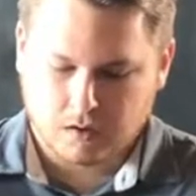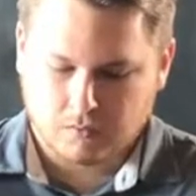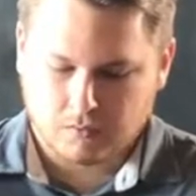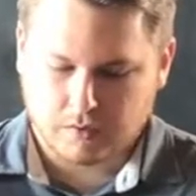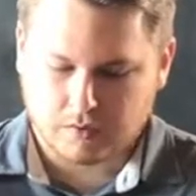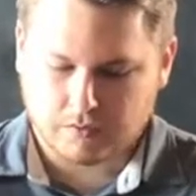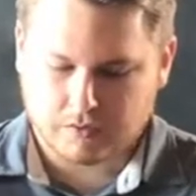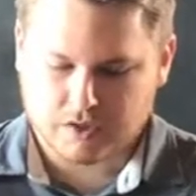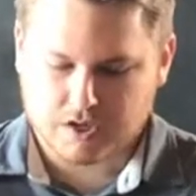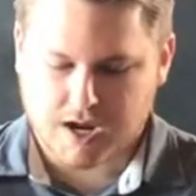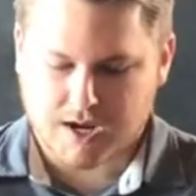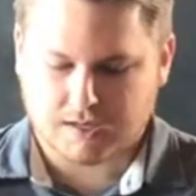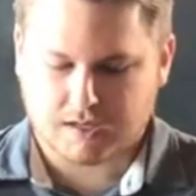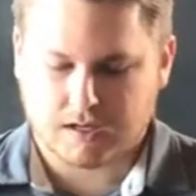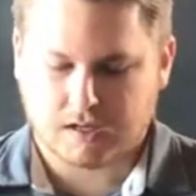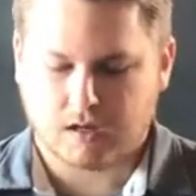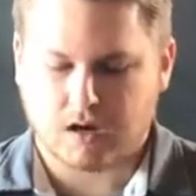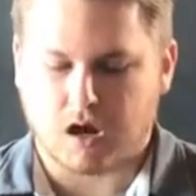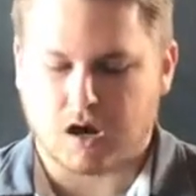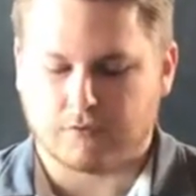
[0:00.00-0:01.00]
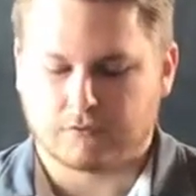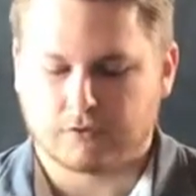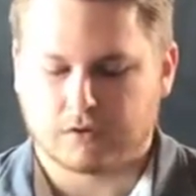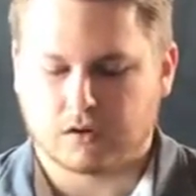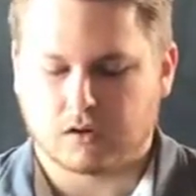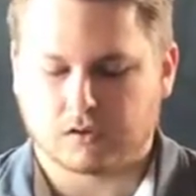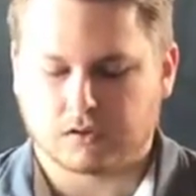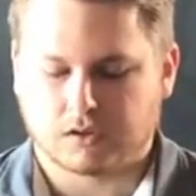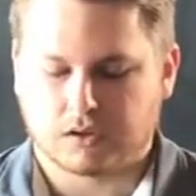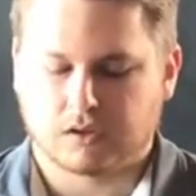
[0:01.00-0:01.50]
When rejecting, offer
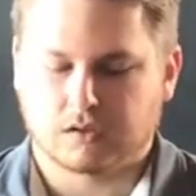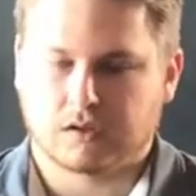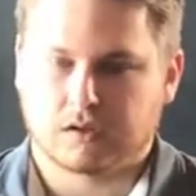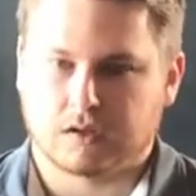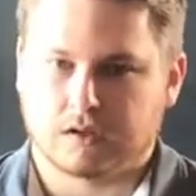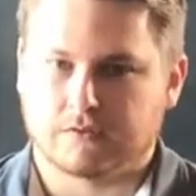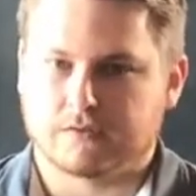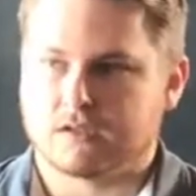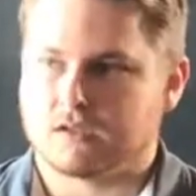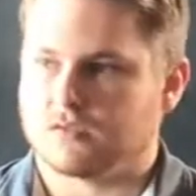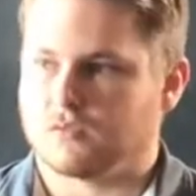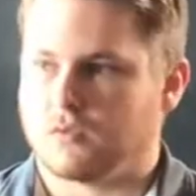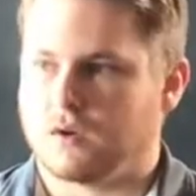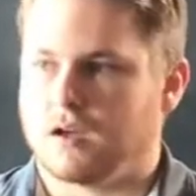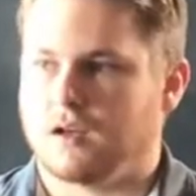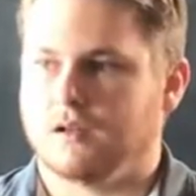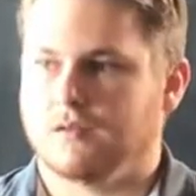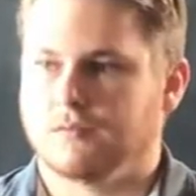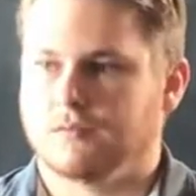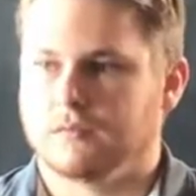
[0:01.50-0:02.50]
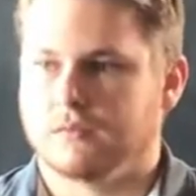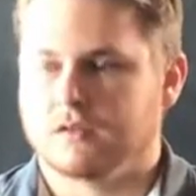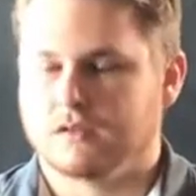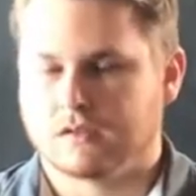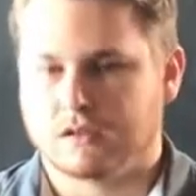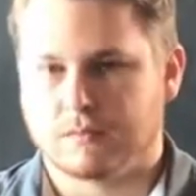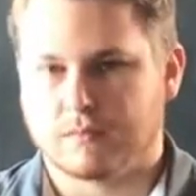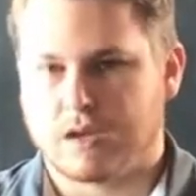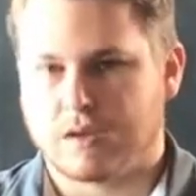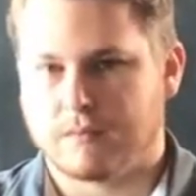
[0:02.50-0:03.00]
alternatives as well.
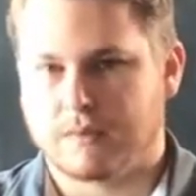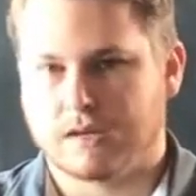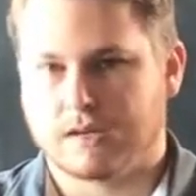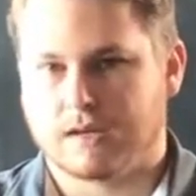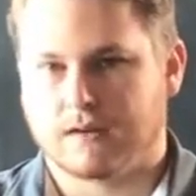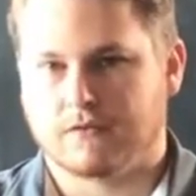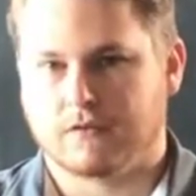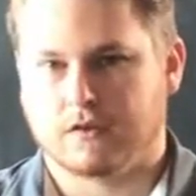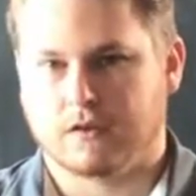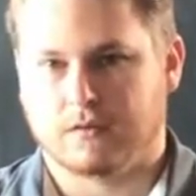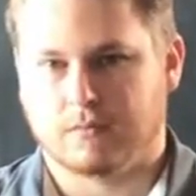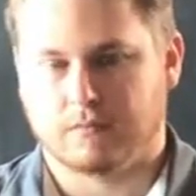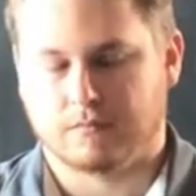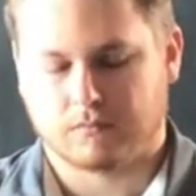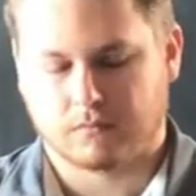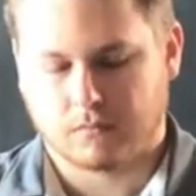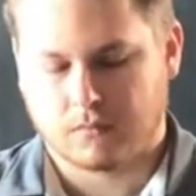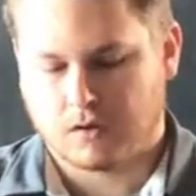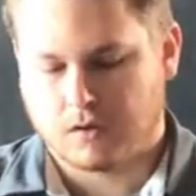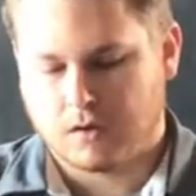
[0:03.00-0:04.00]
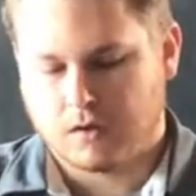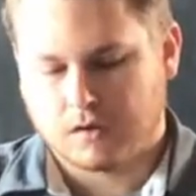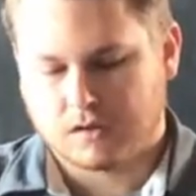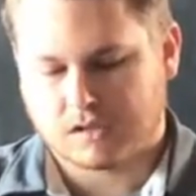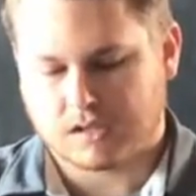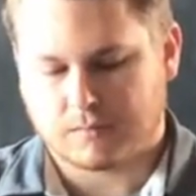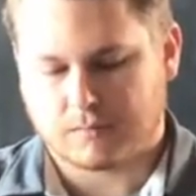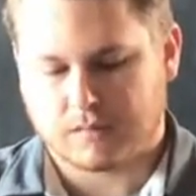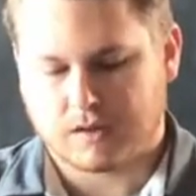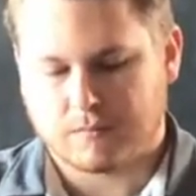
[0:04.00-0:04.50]
So maybe give them
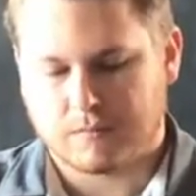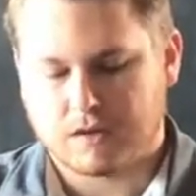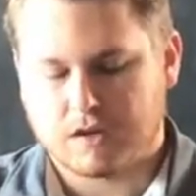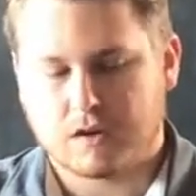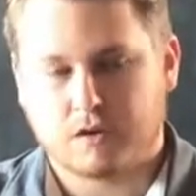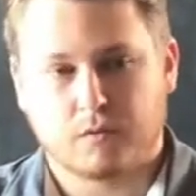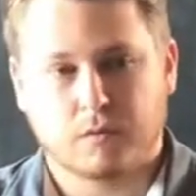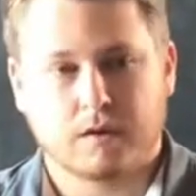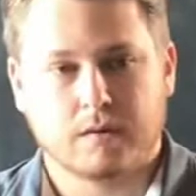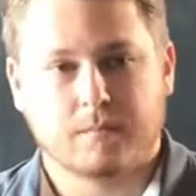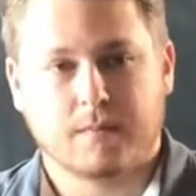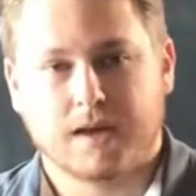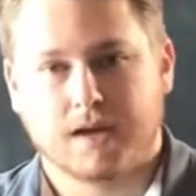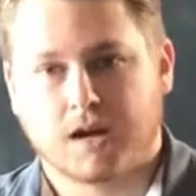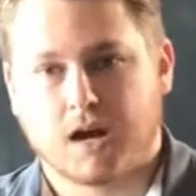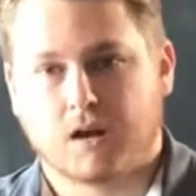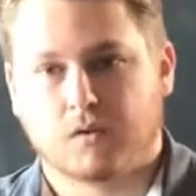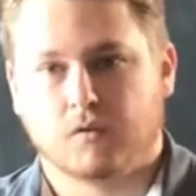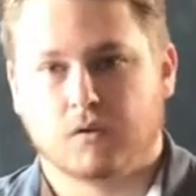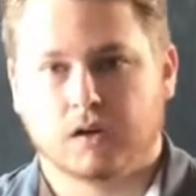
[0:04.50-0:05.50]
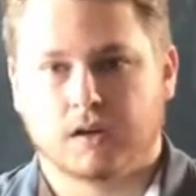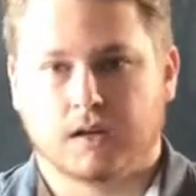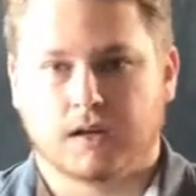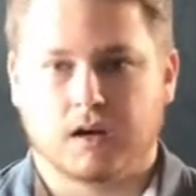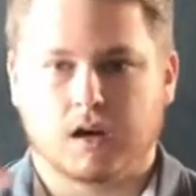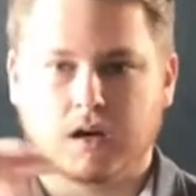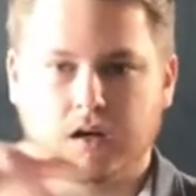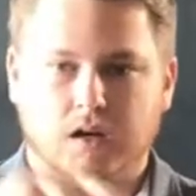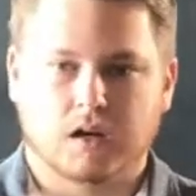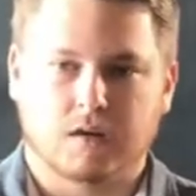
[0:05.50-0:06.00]
something, it may not work at
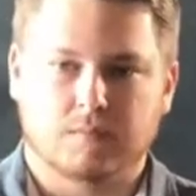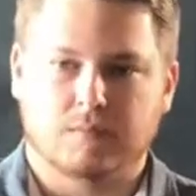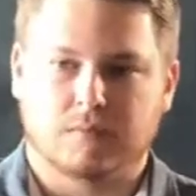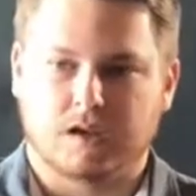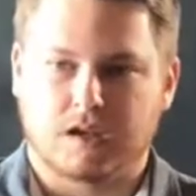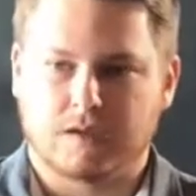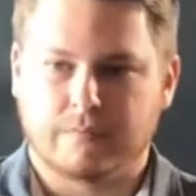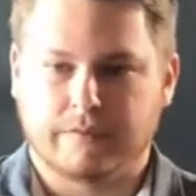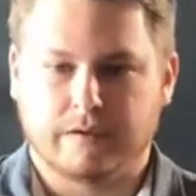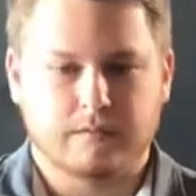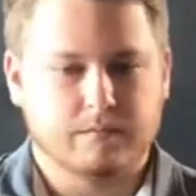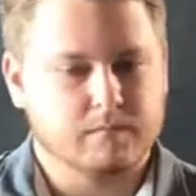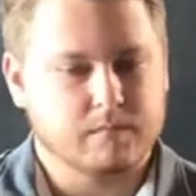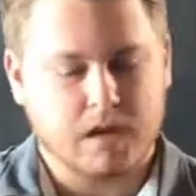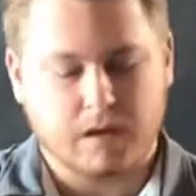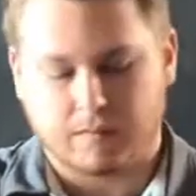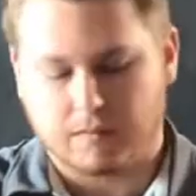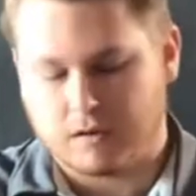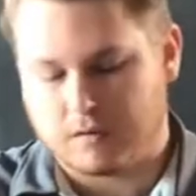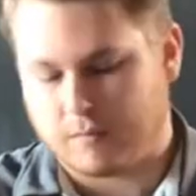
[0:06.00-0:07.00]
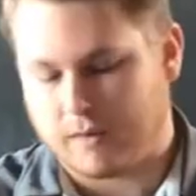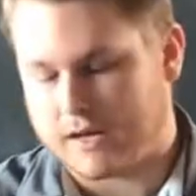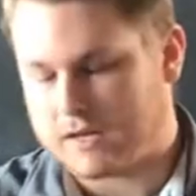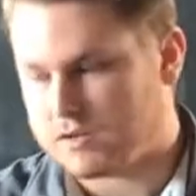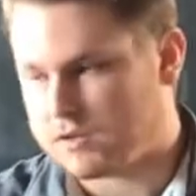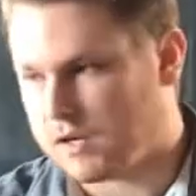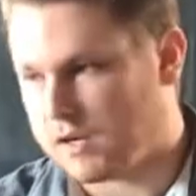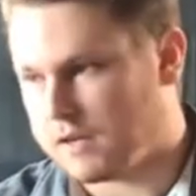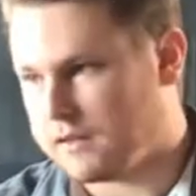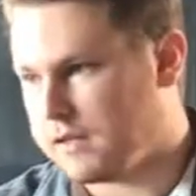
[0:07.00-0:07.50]
our company, but maybe you might
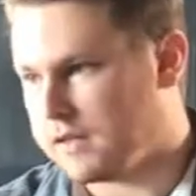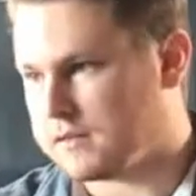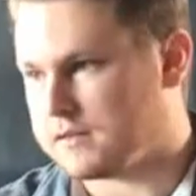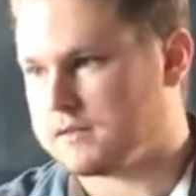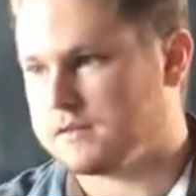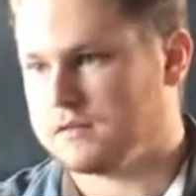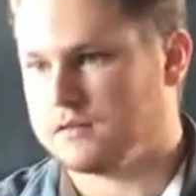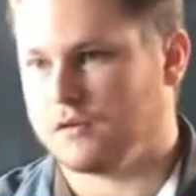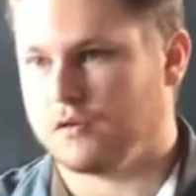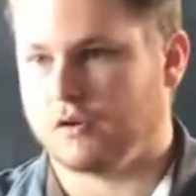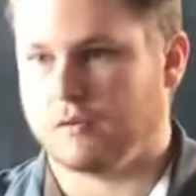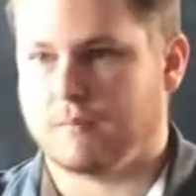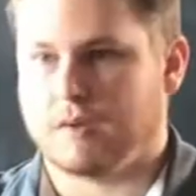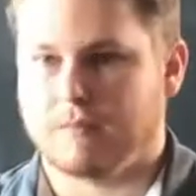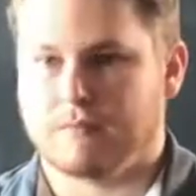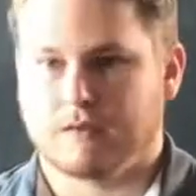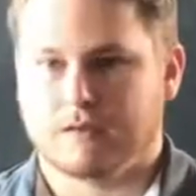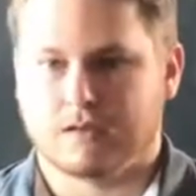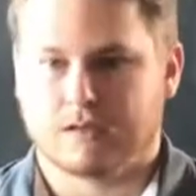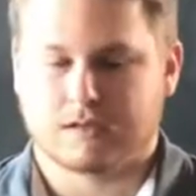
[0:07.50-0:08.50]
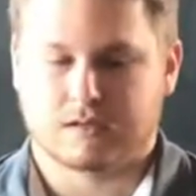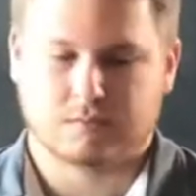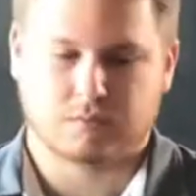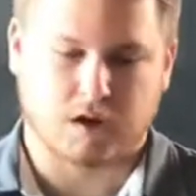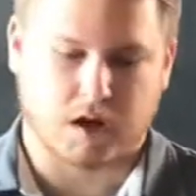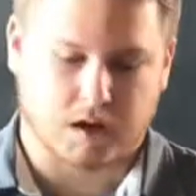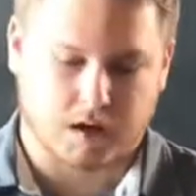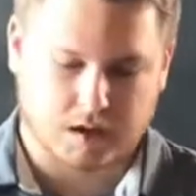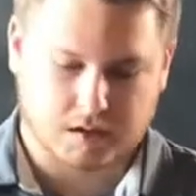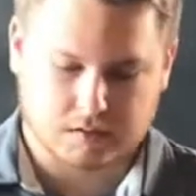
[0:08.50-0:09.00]
try this, or maybe this
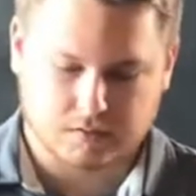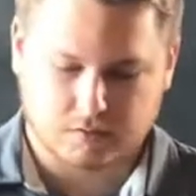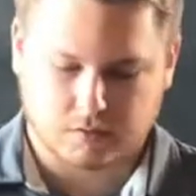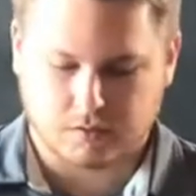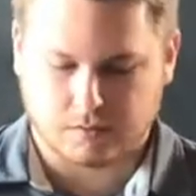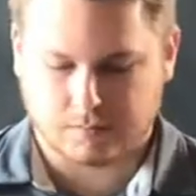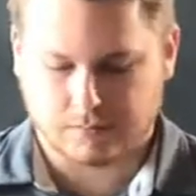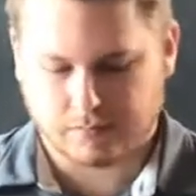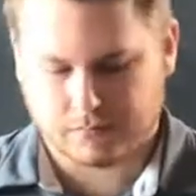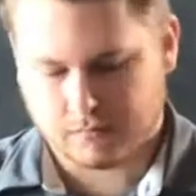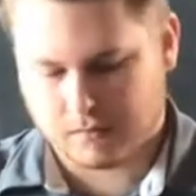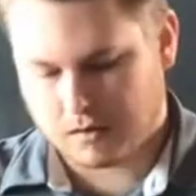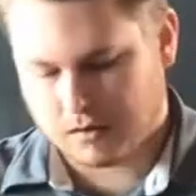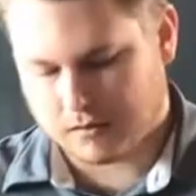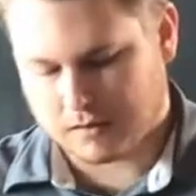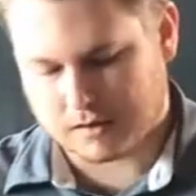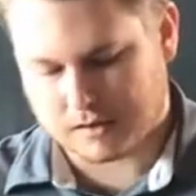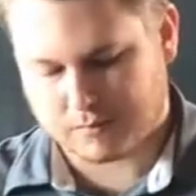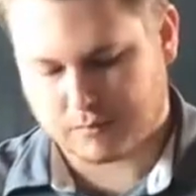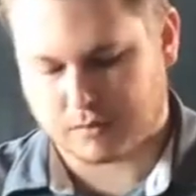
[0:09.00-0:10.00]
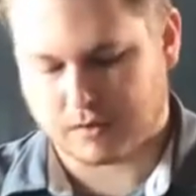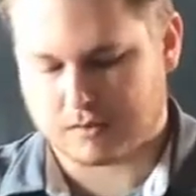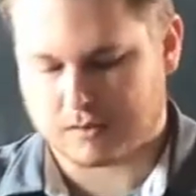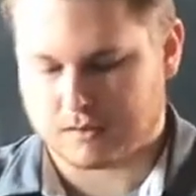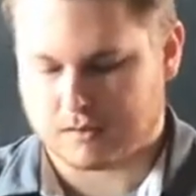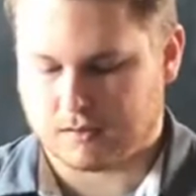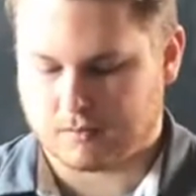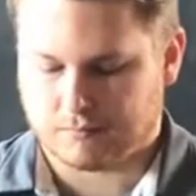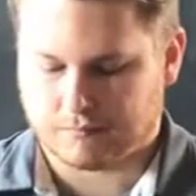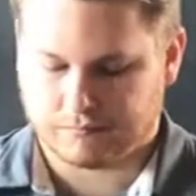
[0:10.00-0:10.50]
product, or this
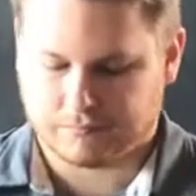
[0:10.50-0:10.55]
person.